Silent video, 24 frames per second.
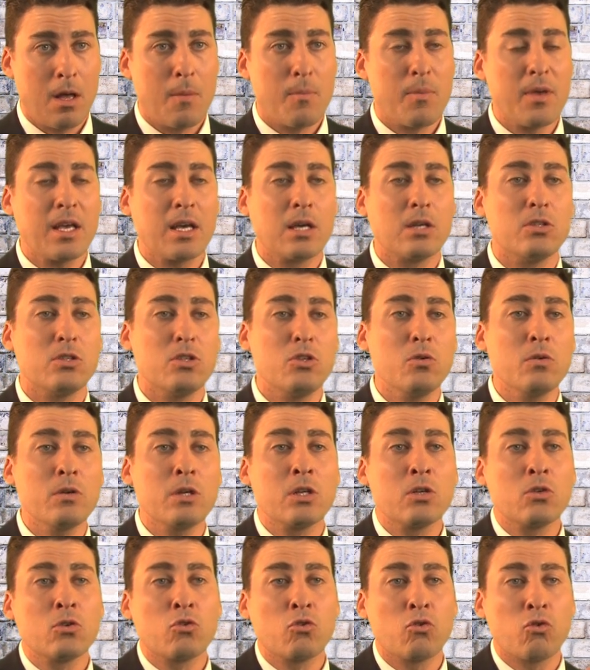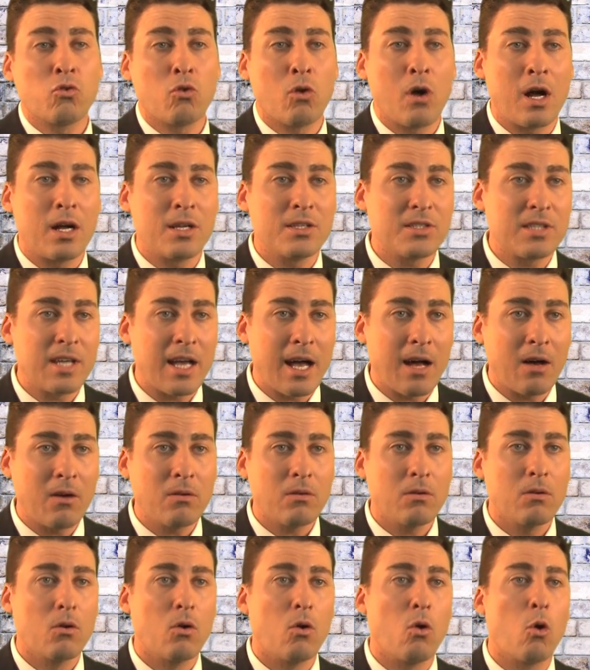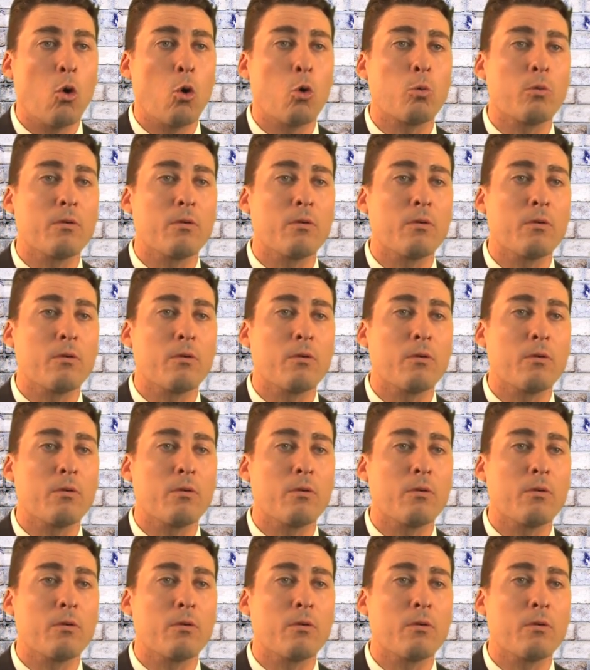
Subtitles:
because you can cross out or